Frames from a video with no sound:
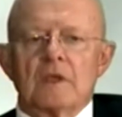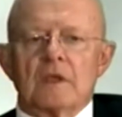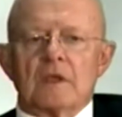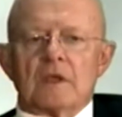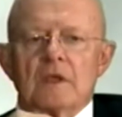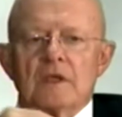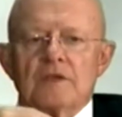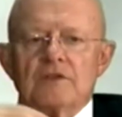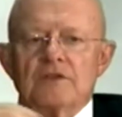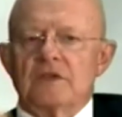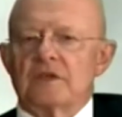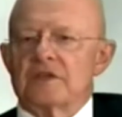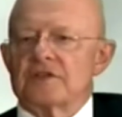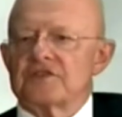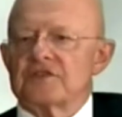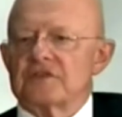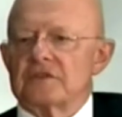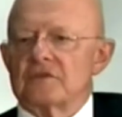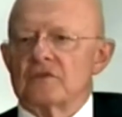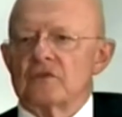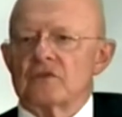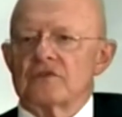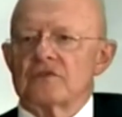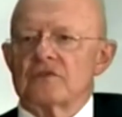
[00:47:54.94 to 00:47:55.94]
And yes,
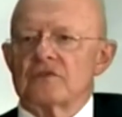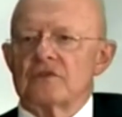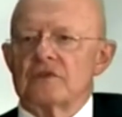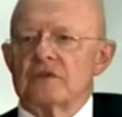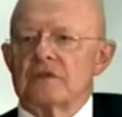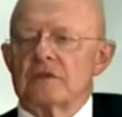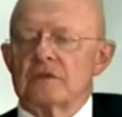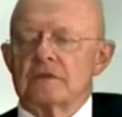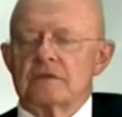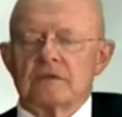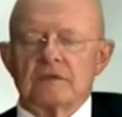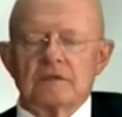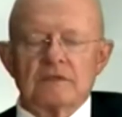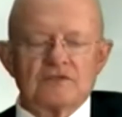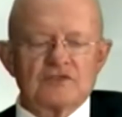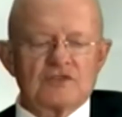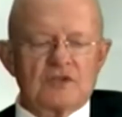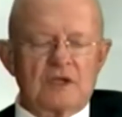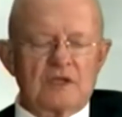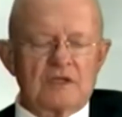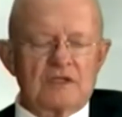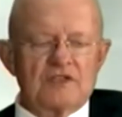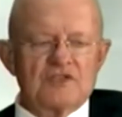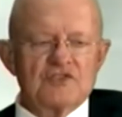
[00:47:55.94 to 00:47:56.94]
the
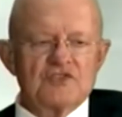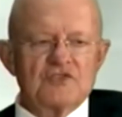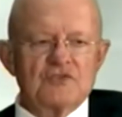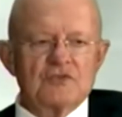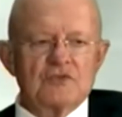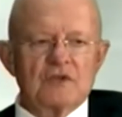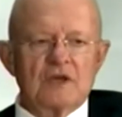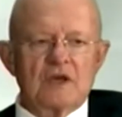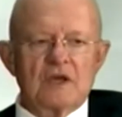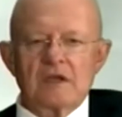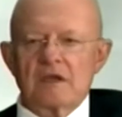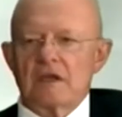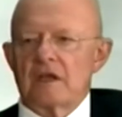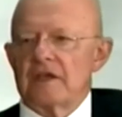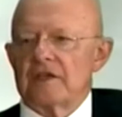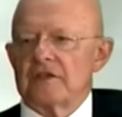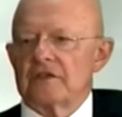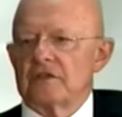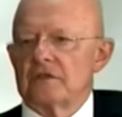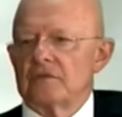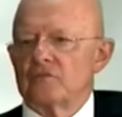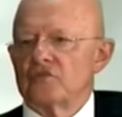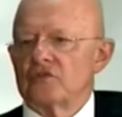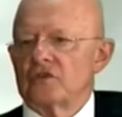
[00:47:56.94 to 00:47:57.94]
Chinese do not
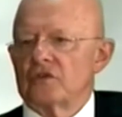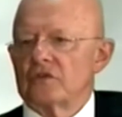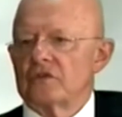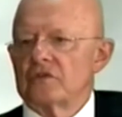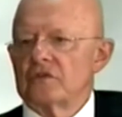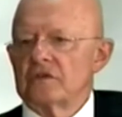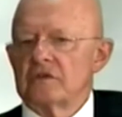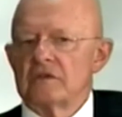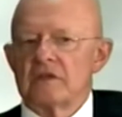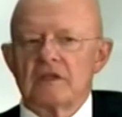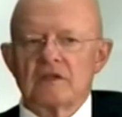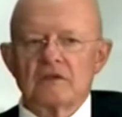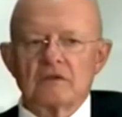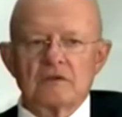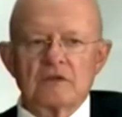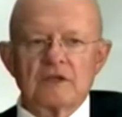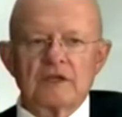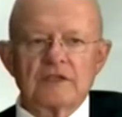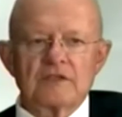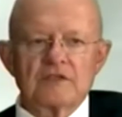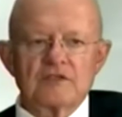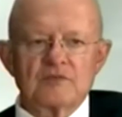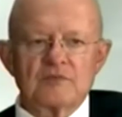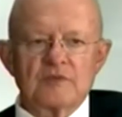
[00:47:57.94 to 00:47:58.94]
like Kim Jong-un. They don't
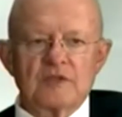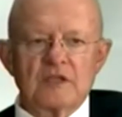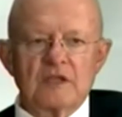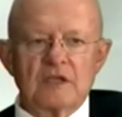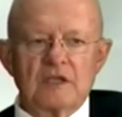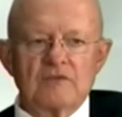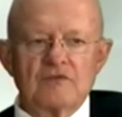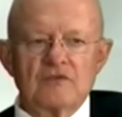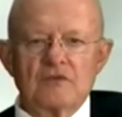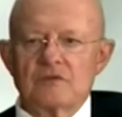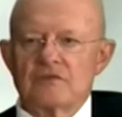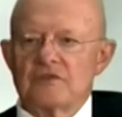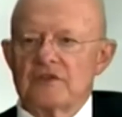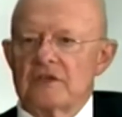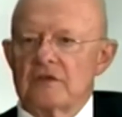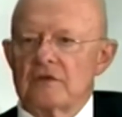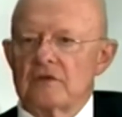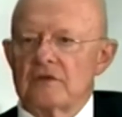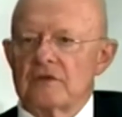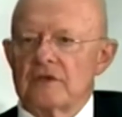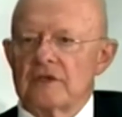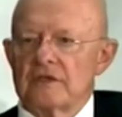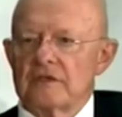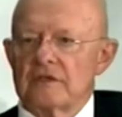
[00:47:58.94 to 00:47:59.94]
like his behavior. They
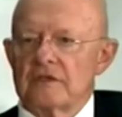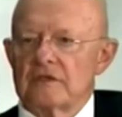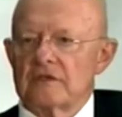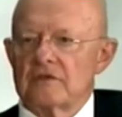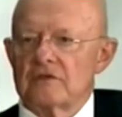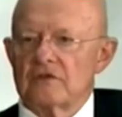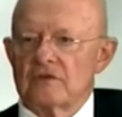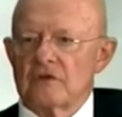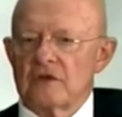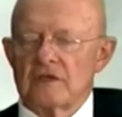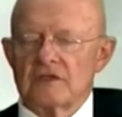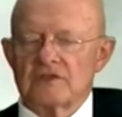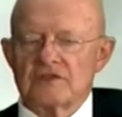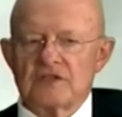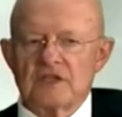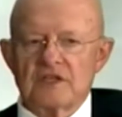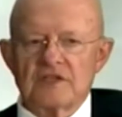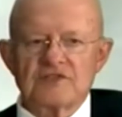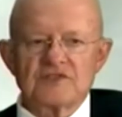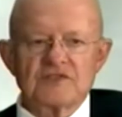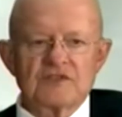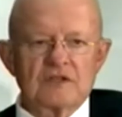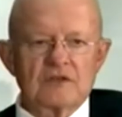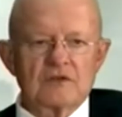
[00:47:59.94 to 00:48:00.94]
don't like the underground
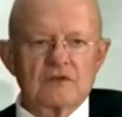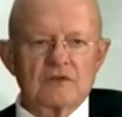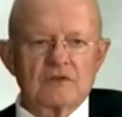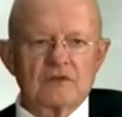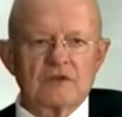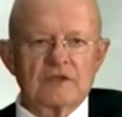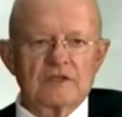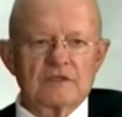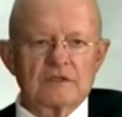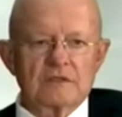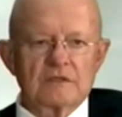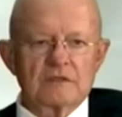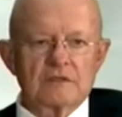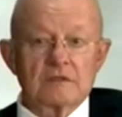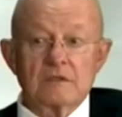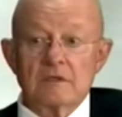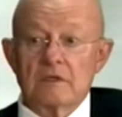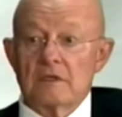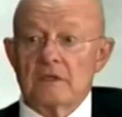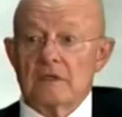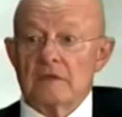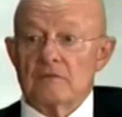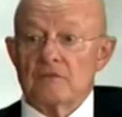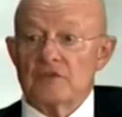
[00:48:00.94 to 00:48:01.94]
tests. They don't like the
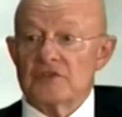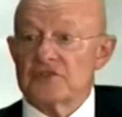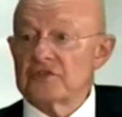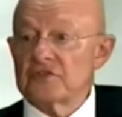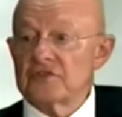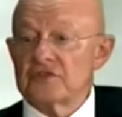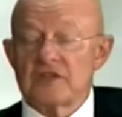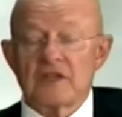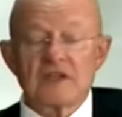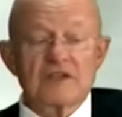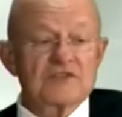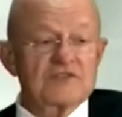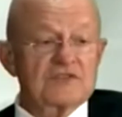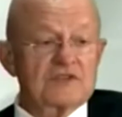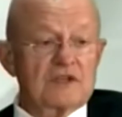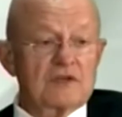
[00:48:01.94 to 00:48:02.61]
missile tests.